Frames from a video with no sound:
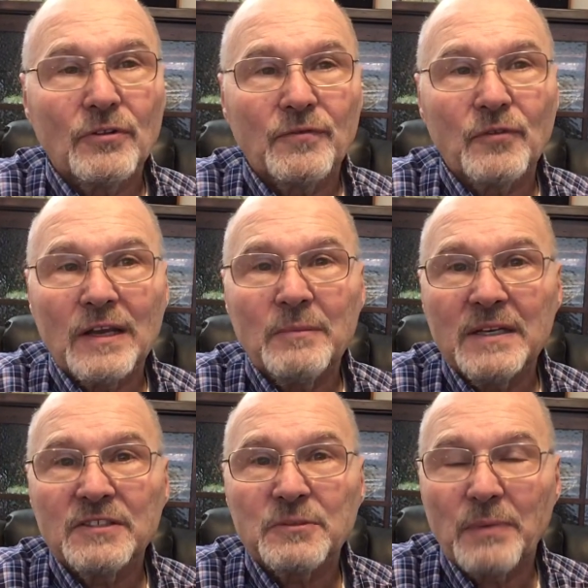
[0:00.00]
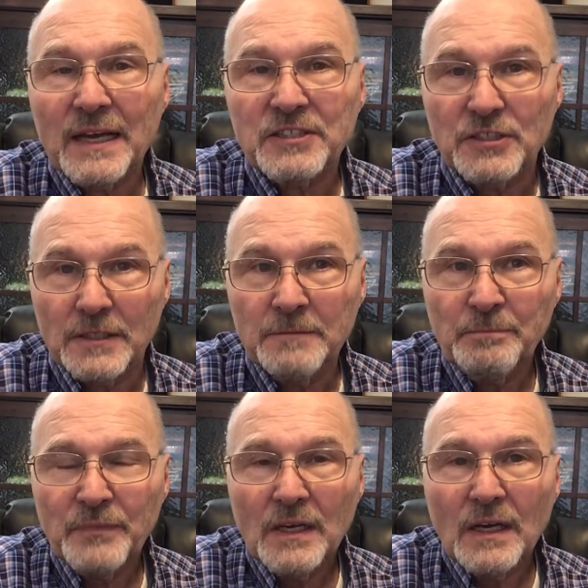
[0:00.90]
the framing inspection,
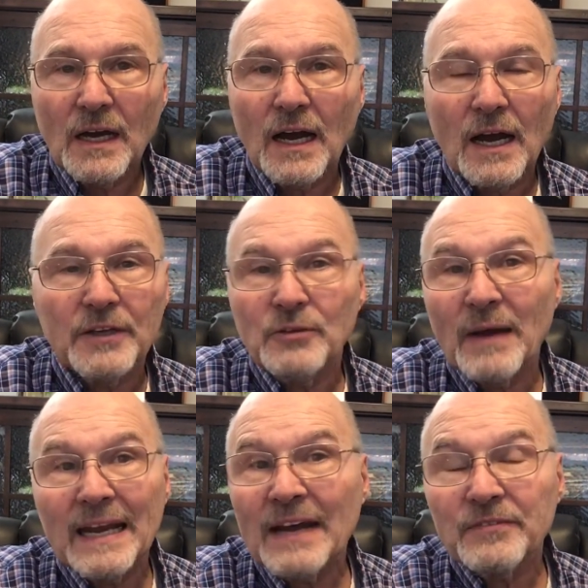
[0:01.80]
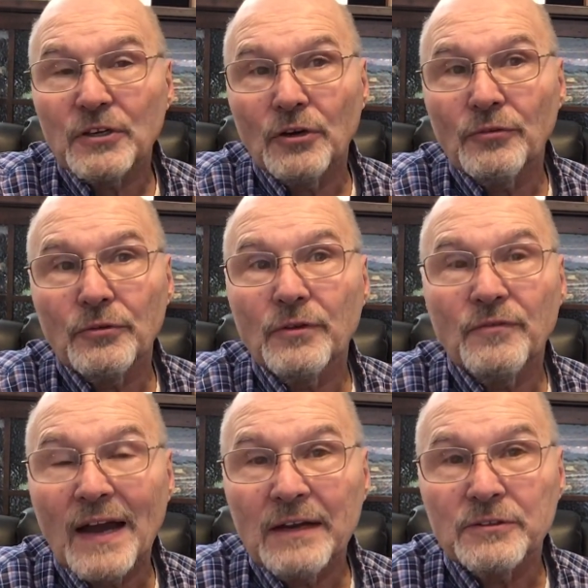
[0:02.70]
you might have to go through the
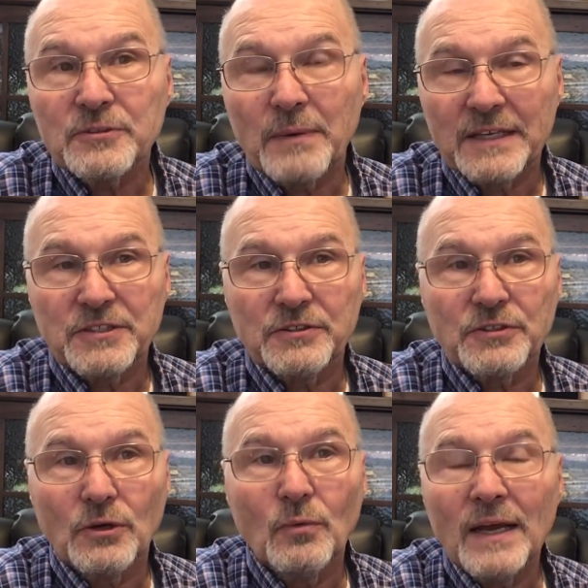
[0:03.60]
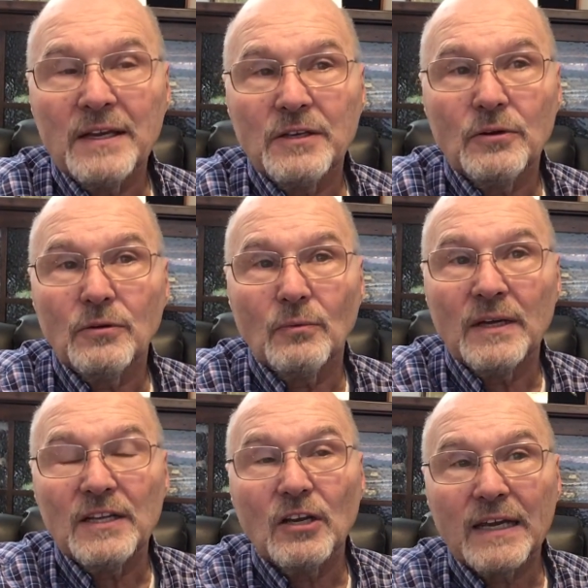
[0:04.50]
final inspection. So when do you
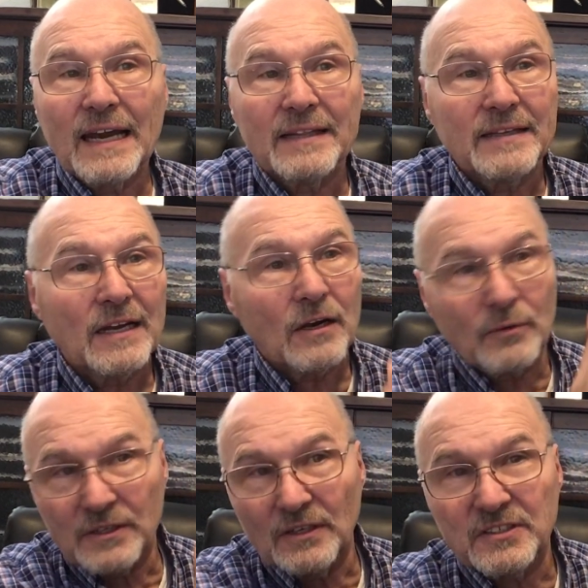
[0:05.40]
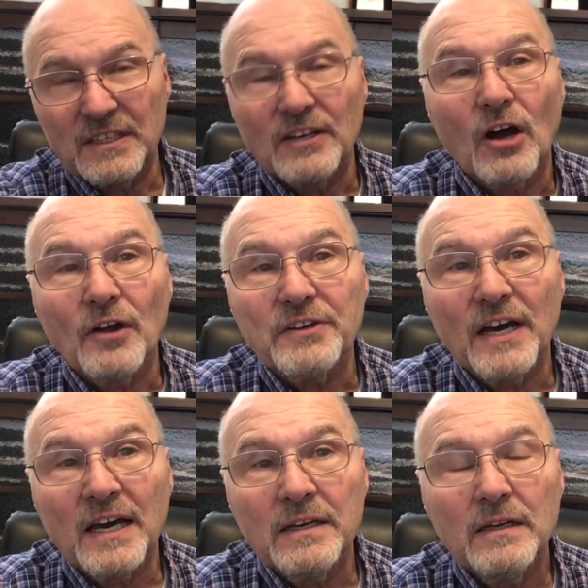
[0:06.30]
look at it there? When you see it all
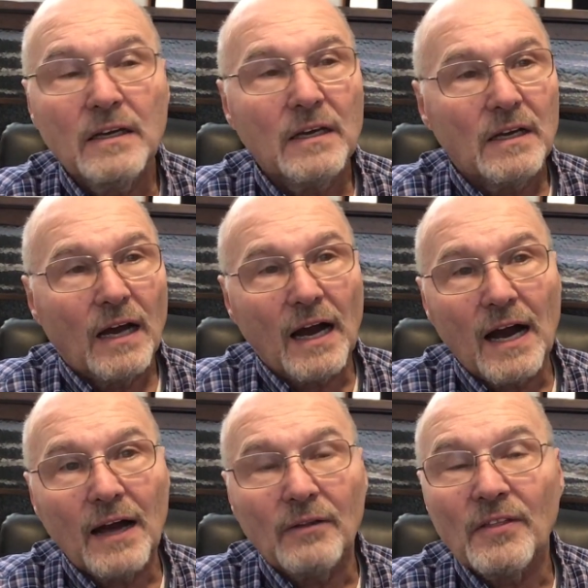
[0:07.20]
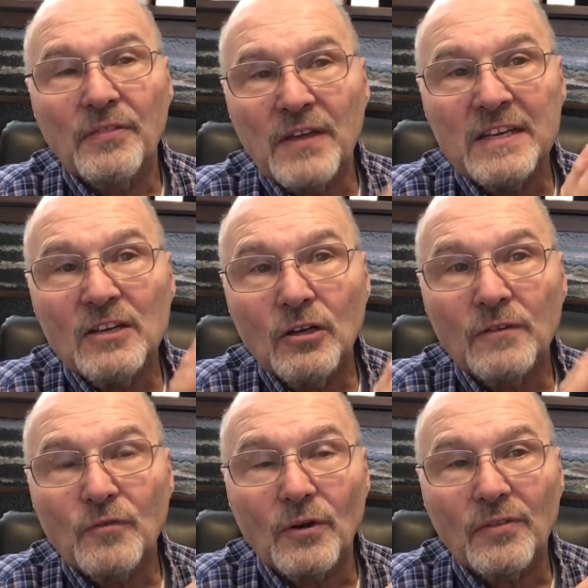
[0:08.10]
done? The thing you look
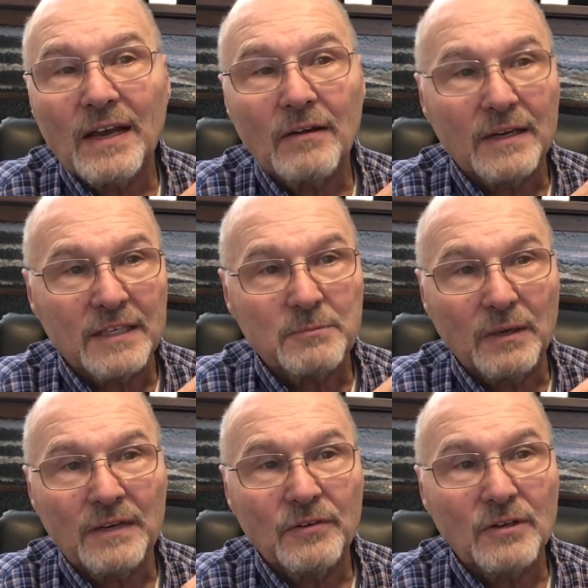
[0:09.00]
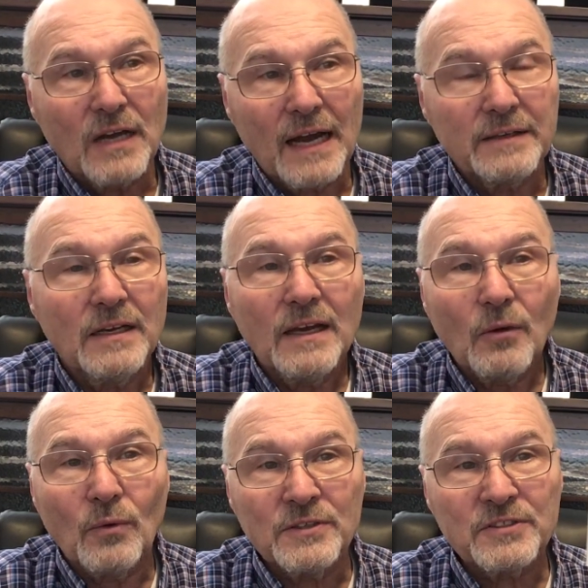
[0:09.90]
for there is, believe it or not,
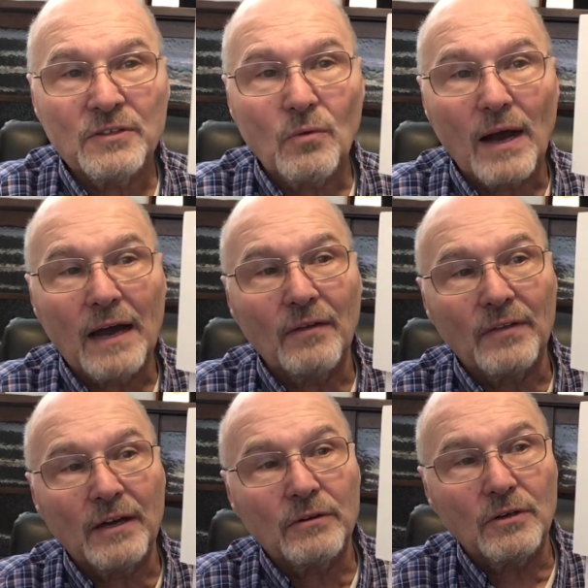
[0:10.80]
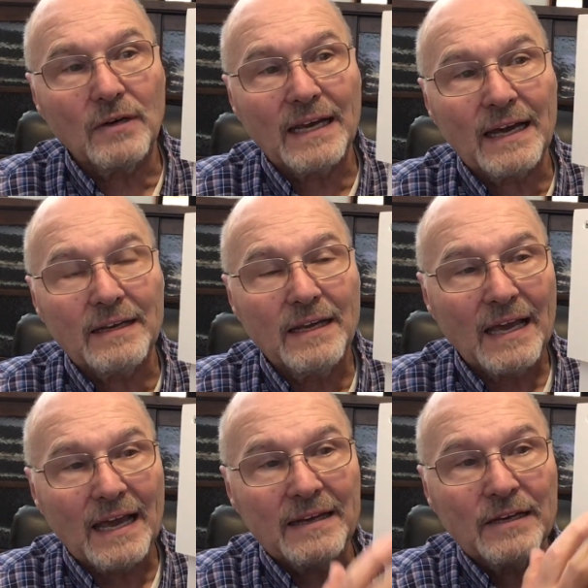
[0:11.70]
once in a while they'll go ahead
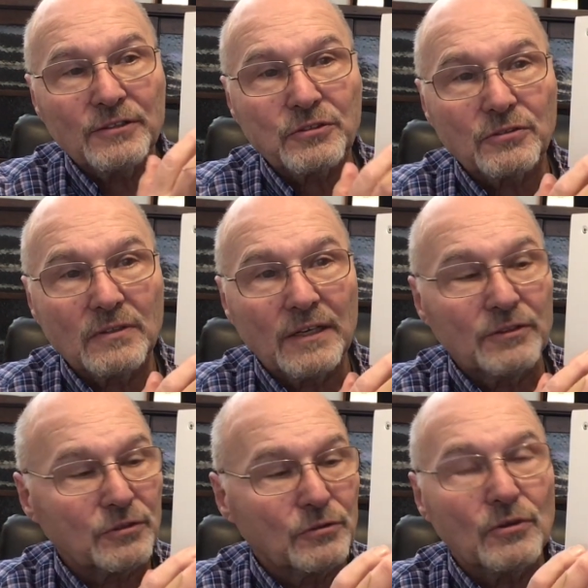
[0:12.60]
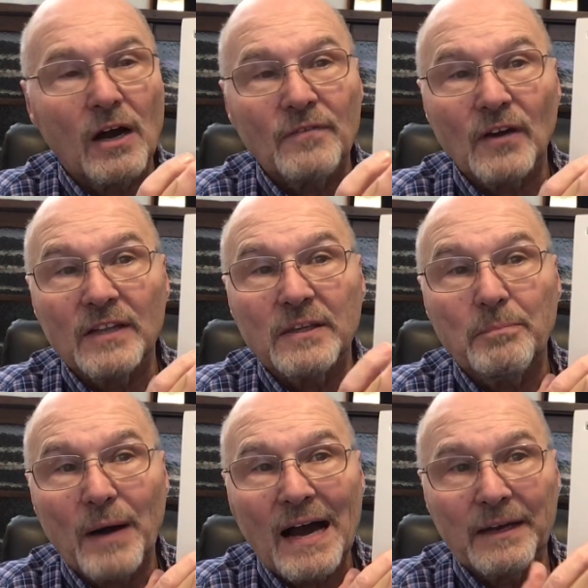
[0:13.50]
and they'll screw off at the
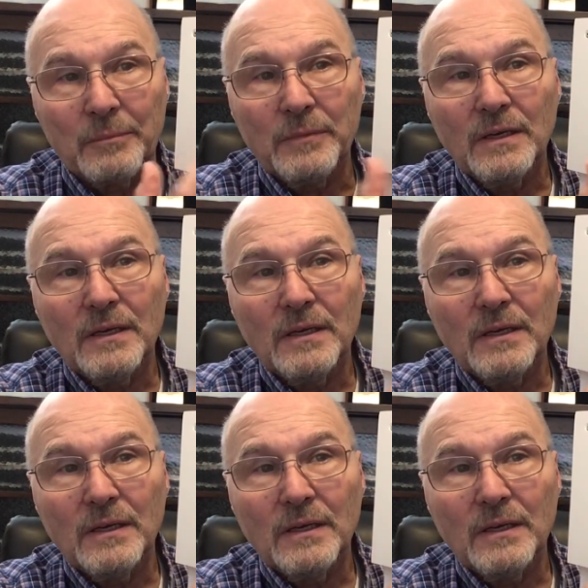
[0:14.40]
bottom